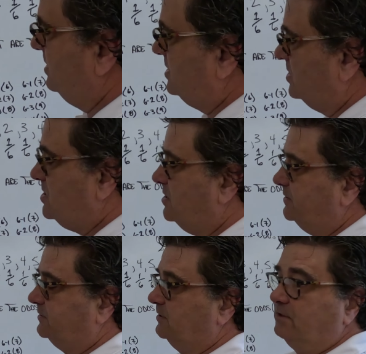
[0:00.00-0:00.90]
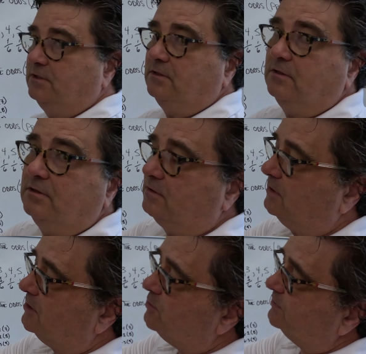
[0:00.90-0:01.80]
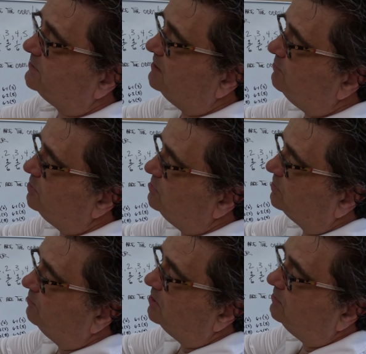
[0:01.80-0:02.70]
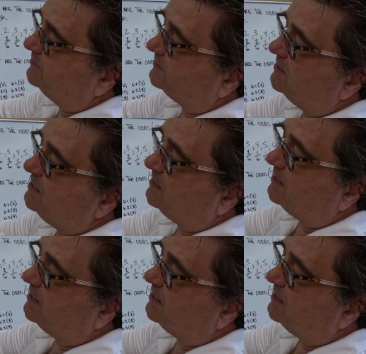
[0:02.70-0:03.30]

because the lowest number you can roll is snake